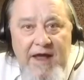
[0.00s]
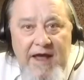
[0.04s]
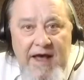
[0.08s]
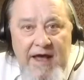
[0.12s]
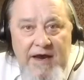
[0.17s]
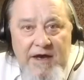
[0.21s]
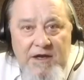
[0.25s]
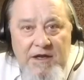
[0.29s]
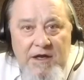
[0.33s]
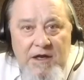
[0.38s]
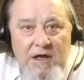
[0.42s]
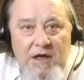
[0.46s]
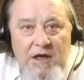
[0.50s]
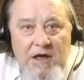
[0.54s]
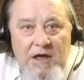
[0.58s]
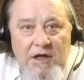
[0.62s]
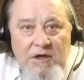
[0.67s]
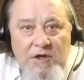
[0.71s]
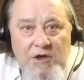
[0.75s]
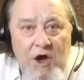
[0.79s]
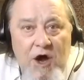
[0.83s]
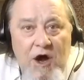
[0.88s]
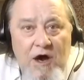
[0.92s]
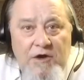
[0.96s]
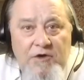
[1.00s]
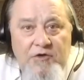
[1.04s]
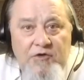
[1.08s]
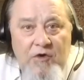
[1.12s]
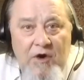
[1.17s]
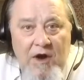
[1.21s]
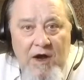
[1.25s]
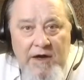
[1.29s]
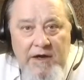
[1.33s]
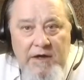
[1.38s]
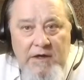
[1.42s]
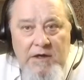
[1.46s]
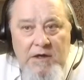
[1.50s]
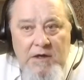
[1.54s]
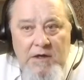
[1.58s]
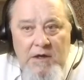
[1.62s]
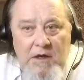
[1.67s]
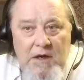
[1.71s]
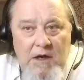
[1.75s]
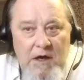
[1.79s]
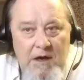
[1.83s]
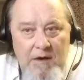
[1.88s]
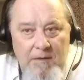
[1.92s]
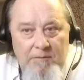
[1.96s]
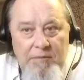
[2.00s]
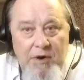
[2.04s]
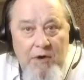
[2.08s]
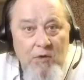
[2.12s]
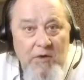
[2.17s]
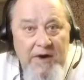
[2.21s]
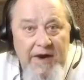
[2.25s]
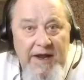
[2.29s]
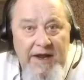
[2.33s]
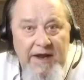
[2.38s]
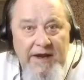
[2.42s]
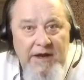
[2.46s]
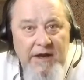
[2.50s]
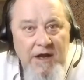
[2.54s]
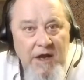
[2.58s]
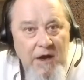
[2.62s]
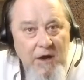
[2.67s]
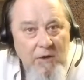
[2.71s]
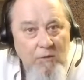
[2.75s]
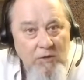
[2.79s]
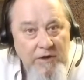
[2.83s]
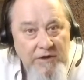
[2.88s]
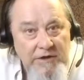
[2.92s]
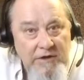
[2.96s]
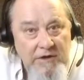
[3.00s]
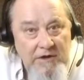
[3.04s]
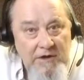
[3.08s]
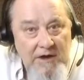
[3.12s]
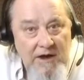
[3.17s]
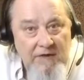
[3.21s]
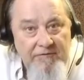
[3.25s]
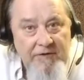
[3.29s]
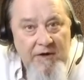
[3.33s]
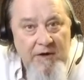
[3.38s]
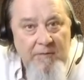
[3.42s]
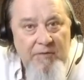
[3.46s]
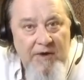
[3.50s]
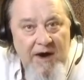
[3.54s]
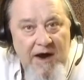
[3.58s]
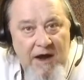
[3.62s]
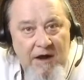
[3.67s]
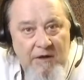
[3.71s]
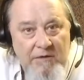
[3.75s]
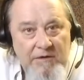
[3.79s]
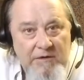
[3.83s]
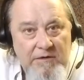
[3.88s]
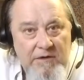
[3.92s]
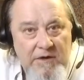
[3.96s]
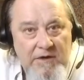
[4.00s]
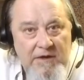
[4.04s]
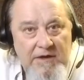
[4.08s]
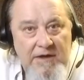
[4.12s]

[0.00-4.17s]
had a log truck parade with Governor Brown